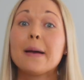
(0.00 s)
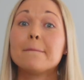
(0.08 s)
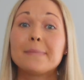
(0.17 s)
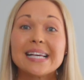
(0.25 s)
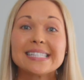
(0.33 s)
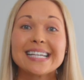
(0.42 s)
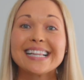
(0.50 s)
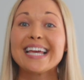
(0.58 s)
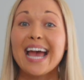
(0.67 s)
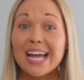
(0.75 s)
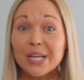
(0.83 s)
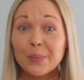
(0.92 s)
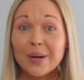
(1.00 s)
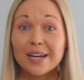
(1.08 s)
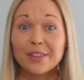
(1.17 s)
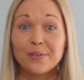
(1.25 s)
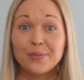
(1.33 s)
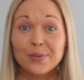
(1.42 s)
Basically,
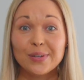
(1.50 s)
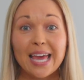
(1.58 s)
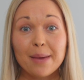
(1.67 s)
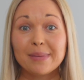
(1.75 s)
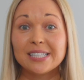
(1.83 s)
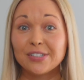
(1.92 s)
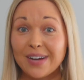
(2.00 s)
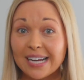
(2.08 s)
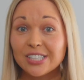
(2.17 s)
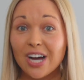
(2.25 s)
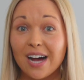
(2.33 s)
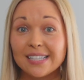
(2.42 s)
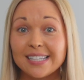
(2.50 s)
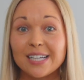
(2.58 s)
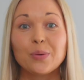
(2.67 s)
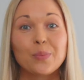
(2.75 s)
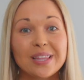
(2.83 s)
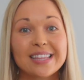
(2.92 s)
anywhere the food came in direct
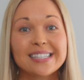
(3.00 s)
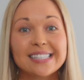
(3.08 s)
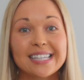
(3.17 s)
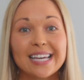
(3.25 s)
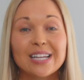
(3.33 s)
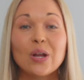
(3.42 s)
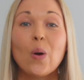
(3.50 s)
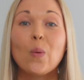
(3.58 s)
contact with the skin